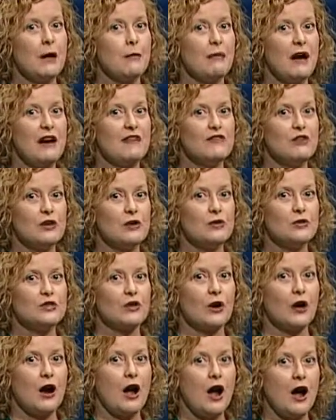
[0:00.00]
My views
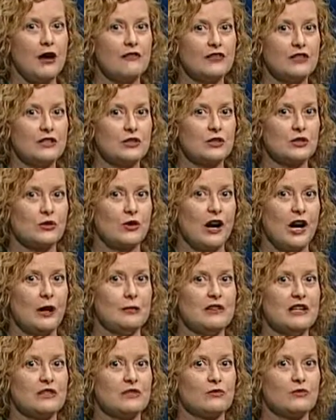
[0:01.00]
are often
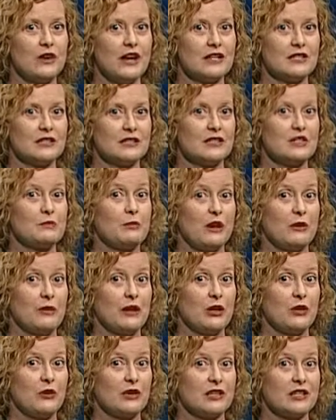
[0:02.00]
described as racist by
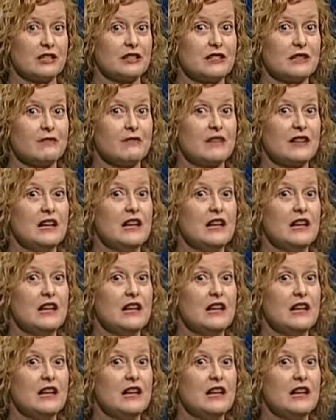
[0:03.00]
my critics.